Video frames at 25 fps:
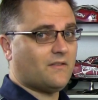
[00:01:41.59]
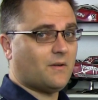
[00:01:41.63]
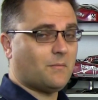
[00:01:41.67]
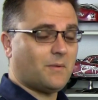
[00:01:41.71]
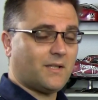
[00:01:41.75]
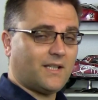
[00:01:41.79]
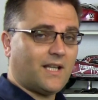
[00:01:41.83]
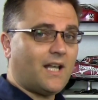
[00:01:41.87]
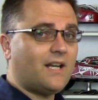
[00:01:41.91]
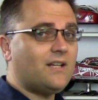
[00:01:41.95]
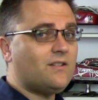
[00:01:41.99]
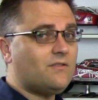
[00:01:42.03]
I
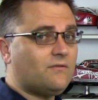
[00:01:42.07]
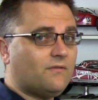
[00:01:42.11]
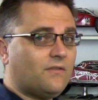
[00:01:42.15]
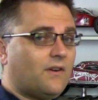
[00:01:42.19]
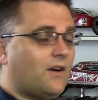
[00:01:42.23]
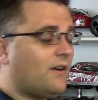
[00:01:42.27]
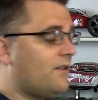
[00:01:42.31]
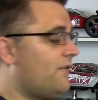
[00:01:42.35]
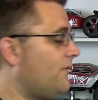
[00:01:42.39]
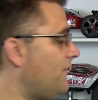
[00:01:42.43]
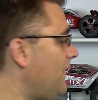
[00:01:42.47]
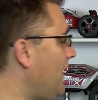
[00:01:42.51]
mean, that is
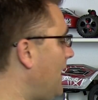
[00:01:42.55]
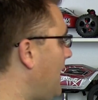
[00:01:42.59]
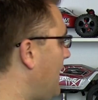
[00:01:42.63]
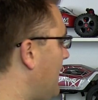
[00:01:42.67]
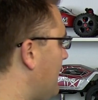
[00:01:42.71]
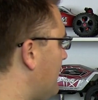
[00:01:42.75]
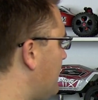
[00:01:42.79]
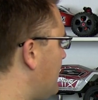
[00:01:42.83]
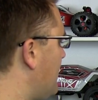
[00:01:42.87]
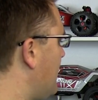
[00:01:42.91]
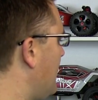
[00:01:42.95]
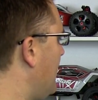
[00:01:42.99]
very
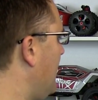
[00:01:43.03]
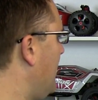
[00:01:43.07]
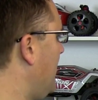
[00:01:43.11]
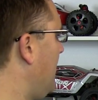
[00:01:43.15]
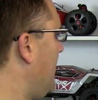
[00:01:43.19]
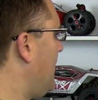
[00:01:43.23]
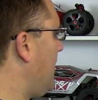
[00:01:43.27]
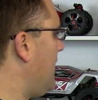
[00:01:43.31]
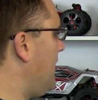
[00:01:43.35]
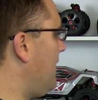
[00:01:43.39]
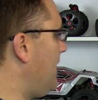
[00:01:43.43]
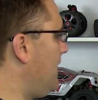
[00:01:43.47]
fast.
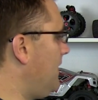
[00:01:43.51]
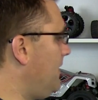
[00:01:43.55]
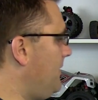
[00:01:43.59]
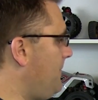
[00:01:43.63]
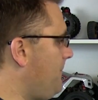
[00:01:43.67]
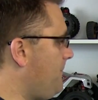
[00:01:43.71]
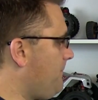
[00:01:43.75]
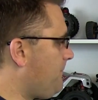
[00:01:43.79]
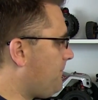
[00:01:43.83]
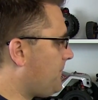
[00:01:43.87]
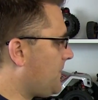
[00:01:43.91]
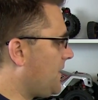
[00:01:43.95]
You
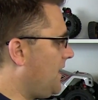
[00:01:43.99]
know,